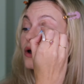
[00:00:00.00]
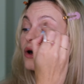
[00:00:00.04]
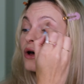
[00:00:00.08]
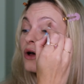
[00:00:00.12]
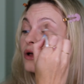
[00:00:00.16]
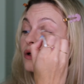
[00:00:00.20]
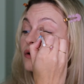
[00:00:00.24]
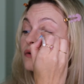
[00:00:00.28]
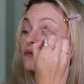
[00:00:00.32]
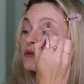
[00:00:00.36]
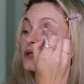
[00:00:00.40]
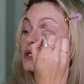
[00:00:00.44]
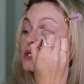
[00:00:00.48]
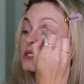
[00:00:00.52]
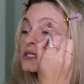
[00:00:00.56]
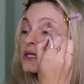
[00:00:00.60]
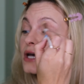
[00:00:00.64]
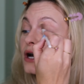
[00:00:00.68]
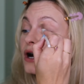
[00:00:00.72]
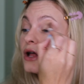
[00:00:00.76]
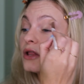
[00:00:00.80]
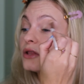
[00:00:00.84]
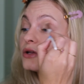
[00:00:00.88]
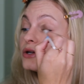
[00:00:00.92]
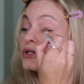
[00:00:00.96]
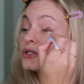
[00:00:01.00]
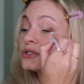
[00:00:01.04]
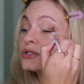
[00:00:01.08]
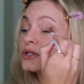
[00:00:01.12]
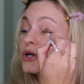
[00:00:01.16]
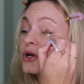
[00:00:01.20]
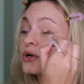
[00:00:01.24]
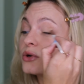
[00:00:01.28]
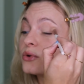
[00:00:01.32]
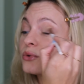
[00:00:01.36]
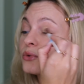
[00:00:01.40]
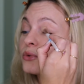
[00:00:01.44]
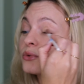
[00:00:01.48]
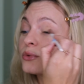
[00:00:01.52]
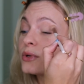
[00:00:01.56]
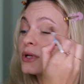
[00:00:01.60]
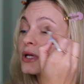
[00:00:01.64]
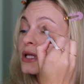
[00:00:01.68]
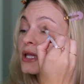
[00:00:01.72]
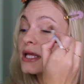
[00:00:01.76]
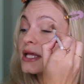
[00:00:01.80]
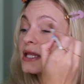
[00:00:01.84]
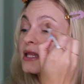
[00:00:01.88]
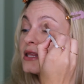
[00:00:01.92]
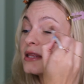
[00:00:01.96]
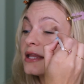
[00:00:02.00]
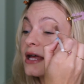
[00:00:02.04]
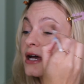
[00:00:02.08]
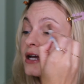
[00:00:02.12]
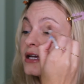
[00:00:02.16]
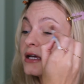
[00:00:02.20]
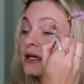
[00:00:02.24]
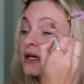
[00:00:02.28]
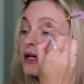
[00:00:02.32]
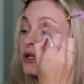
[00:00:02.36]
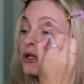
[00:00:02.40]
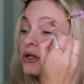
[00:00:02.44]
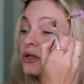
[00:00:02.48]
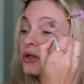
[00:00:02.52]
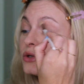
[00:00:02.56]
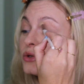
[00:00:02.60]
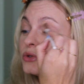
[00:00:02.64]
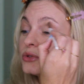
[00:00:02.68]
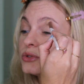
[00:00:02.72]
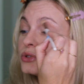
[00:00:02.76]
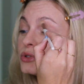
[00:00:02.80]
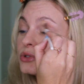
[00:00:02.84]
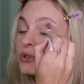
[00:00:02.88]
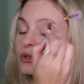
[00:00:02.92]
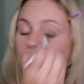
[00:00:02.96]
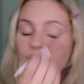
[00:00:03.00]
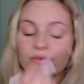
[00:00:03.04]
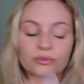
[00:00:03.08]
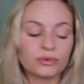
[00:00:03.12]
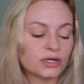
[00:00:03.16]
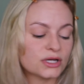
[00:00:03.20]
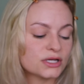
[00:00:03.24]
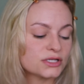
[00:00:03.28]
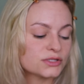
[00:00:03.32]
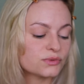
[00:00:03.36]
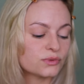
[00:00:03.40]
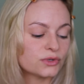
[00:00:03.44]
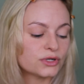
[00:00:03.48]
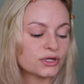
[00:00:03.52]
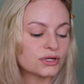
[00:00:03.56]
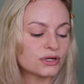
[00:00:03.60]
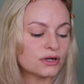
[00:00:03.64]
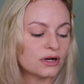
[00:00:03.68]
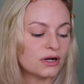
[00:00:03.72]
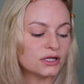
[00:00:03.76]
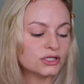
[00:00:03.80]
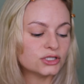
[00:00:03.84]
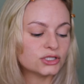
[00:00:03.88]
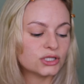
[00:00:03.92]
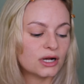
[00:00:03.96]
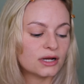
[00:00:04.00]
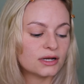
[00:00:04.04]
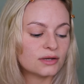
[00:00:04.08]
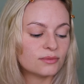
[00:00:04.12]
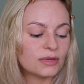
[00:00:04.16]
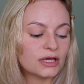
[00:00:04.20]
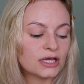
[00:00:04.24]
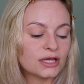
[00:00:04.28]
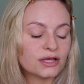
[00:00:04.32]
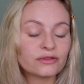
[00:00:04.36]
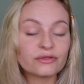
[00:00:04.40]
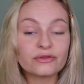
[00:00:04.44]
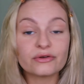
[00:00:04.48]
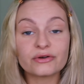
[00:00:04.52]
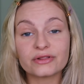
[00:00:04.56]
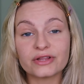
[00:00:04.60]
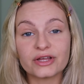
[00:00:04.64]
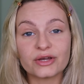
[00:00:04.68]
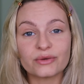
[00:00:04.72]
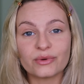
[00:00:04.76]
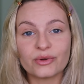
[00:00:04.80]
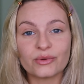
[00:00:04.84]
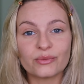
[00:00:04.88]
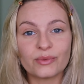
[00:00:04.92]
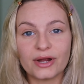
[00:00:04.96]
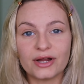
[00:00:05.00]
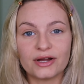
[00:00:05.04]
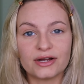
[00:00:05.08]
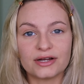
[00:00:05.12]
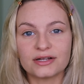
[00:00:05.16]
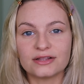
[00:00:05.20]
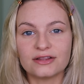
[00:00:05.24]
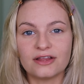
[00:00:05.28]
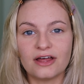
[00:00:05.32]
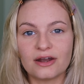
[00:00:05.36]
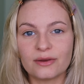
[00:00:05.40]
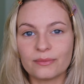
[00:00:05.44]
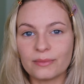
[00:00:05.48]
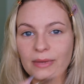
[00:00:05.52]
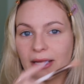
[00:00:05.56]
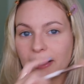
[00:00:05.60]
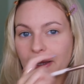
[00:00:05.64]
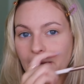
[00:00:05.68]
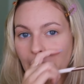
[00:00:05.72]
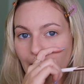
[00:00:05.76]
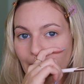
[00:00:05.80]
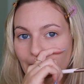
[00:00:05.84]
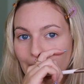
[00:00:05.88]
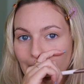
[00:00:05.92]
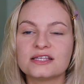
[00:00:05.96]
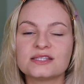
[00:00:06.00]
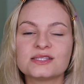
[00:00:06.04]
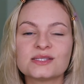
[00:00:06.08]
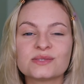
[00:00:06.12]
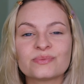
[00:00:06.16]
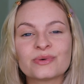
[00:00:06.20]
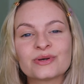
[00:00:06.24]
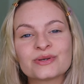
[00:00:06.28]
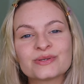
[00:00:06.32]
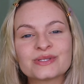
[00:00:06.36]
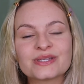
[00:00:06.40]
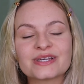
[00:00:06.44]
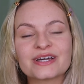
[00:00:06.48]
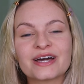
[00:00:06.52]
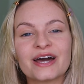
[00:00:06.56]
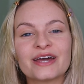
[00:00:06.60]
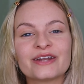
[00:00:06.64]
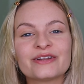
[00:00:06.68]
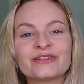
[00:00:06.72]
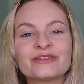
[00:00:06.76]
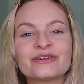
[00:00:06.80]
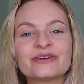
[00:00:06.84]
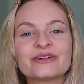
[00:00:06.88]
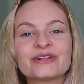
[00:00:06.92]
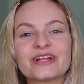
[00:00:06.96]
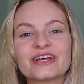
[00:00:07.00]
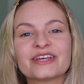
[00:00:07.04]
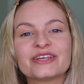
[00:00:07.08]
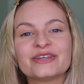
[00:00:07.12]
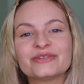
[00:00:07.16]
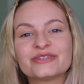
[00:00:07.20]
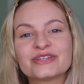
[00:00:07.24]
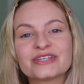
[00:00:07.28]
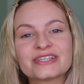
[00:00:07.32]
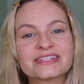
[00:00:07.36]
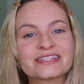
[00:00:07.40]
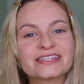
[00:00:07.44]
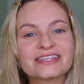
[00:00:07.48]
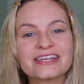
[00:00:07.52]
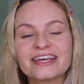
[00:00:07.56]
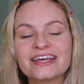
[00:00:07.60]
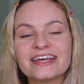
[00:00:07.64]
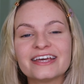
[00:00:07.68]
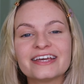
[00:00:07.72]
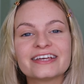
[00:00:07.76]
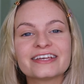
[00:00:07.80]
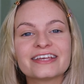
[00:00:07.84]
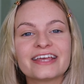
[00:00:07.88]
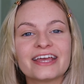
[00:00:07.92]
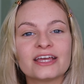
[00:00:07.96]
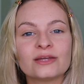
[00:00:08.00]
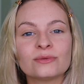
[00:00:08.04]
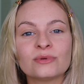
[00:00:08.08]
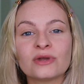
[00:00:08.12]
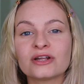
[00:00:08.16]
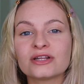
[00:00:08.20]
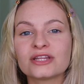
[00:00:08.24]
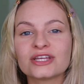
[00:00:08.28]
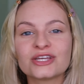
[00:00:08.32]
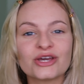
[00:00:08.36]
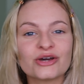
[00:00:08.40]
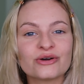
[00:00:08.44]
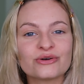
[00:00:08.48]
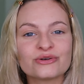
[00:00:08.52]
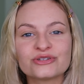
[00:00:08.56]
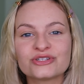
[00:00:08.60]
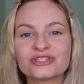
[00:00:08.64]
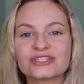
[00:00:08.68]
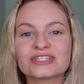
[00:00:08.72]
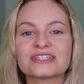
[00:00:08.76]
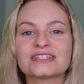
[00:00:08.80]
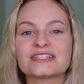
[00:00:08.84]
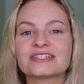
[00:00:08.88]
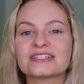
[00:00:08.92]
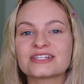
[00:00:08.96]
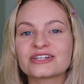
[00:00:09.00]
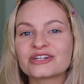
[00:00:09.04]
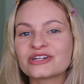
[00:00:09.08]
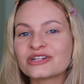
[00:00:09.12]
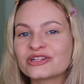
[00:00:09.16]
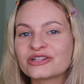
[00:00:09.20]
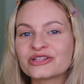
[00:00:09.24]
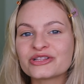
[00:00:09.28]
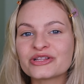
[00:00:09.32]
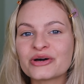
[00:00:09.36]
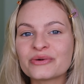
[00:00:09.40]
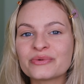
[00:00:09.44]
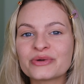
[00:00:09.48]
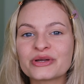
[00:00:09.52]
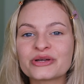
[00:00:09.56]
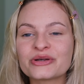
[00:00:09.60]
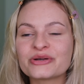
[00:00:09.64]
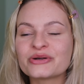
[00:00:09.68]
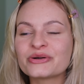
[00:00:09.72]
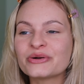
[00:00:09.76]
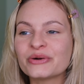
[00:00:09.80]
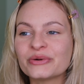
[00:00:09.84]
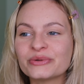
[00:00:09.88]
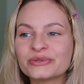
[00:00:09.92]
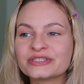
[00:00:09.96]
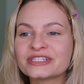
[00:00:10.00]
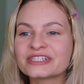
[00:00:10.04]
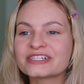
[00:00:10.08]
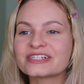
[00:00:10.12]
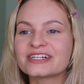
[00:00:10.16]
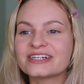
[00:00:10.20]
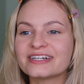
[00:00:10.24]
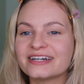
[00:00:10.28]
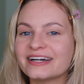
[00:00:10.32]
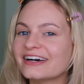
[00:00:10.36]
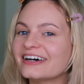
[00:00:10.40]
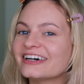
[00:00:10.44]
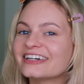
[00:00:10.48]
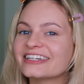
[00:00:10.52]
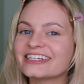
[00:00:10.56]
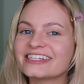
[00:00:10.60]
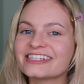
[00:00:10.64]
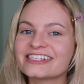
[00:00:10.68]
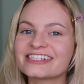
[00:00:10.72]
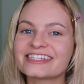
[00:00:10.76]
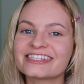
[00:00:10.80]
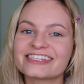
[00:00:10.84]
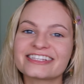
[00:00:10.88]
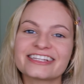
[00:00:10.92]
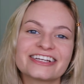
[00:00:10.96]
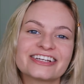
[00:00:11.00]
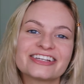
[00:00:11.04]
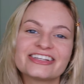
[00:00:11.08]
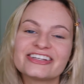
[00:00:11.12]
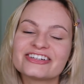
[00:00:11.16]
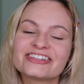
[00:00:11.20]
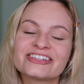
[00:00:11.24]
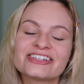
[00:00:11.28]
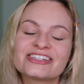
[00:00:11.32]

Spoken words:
all of these colors are really light and neutral because we're not trying to make it look like we're wearing a lot of makeup. It's supposed to kind of look like you just came out of the ocean as a glowing golden goddess. Like you're